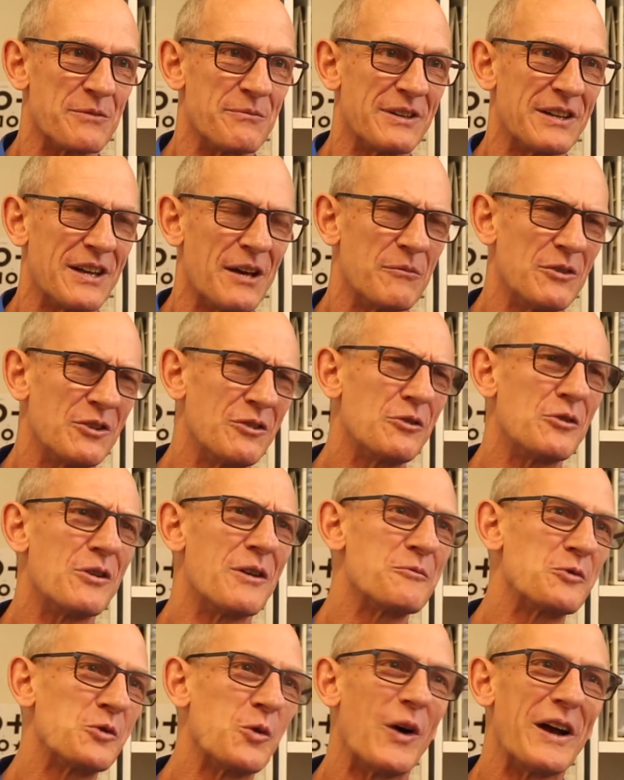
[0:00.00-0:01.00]
and become,
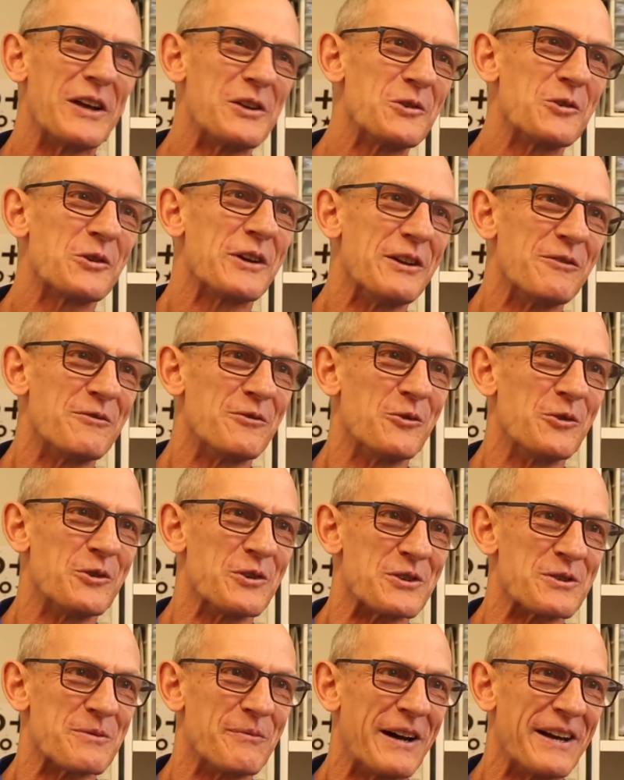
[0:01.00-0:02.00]
oh, I'm quite looking
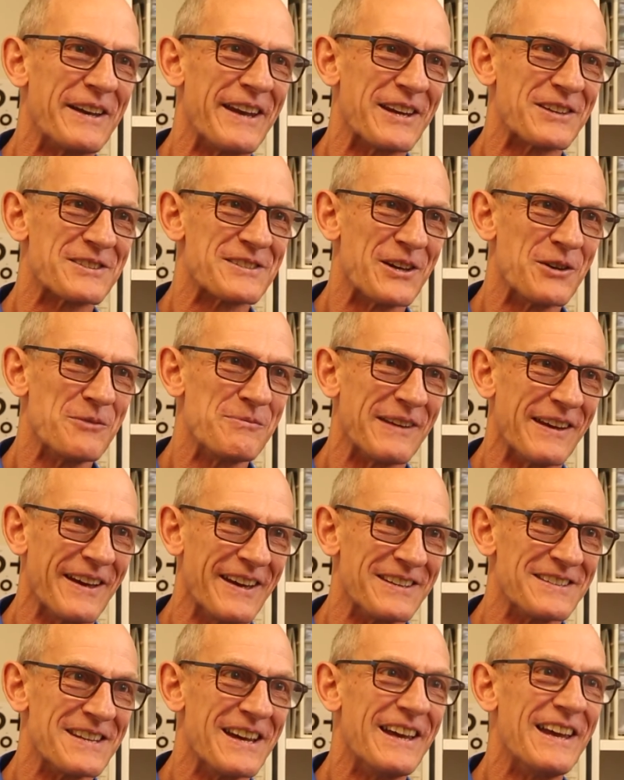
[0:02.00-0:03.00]
forward to my next
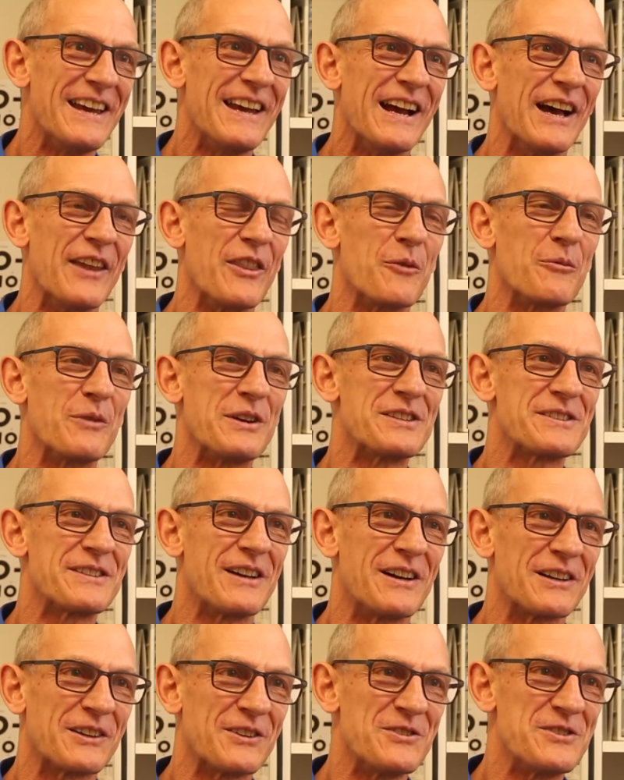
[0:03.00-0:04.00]
opiate, and that we
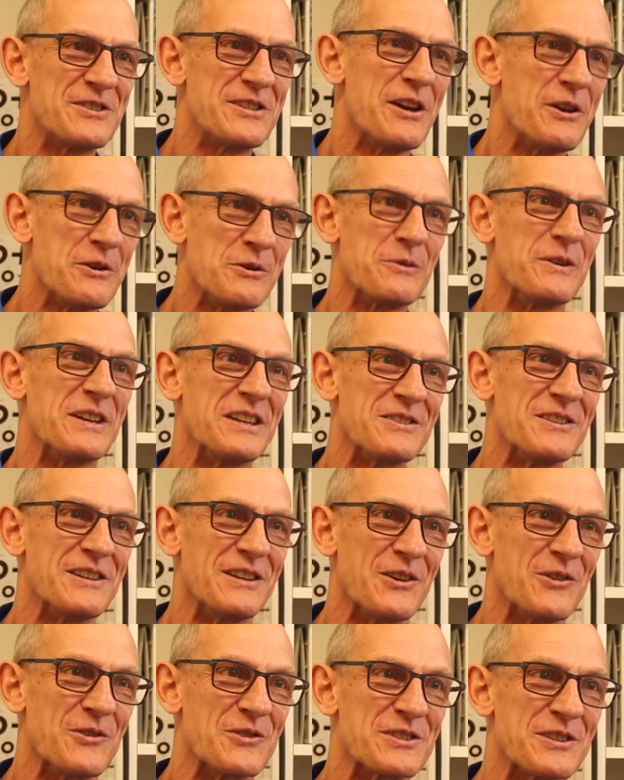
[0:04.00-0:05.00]
start continuing
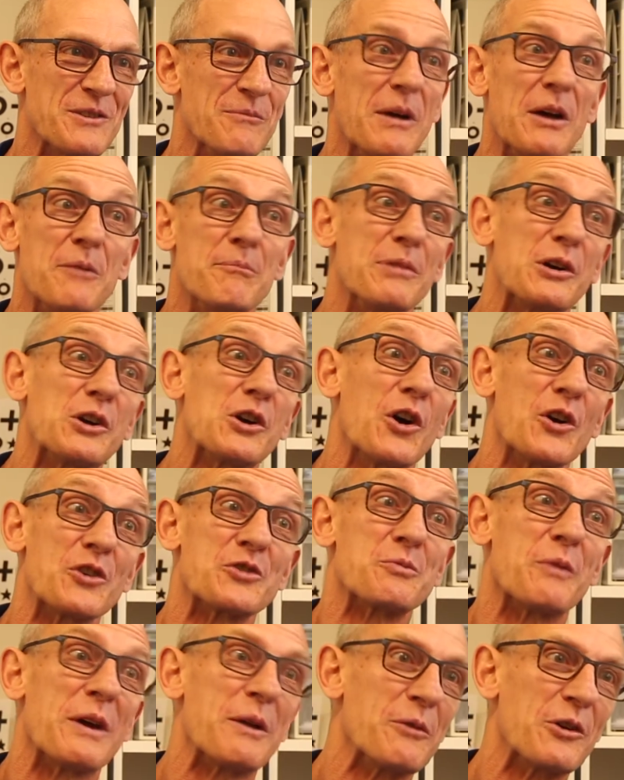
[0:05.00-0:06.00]
to use them
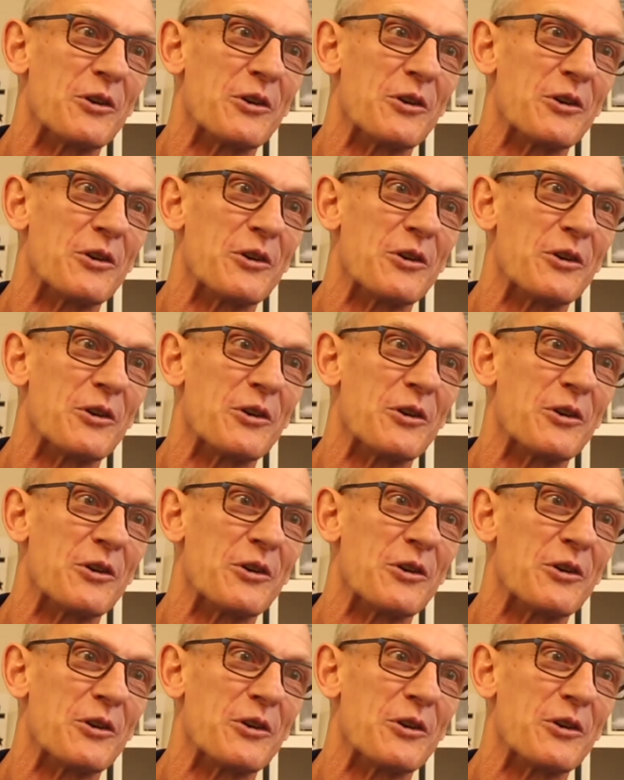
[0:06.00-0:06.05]
because we